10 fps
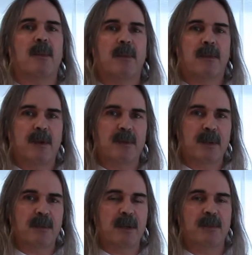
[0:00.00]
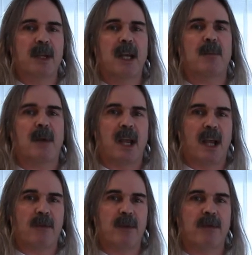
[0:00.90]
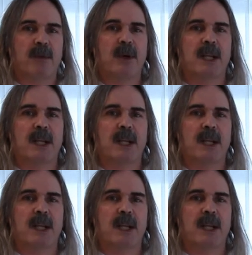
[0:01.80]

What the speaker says: 50 ppm, every 4